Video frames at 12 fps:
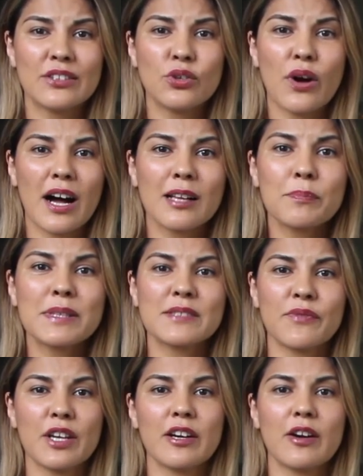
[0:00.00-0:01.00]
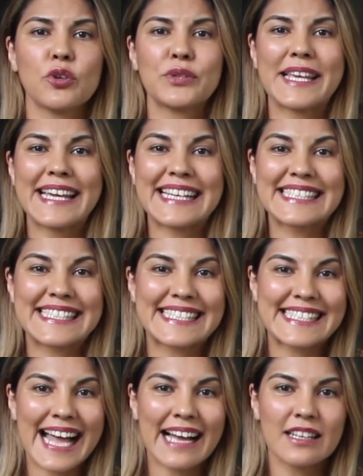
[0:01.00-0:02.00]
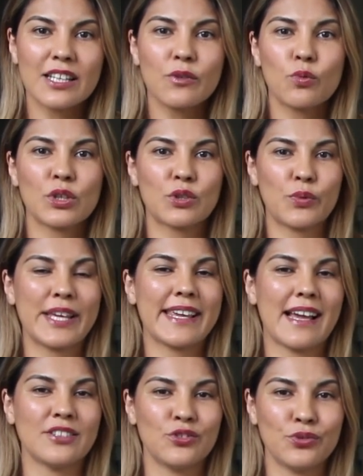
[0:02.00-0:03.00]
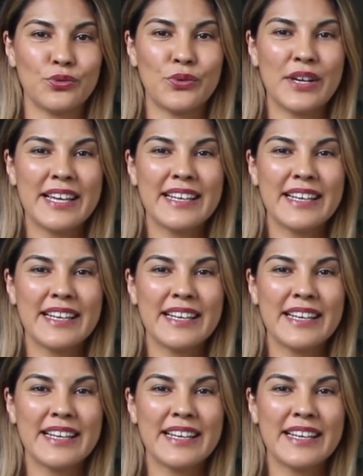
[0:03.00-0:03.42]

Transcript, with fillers: to help us figure out exactly what we can do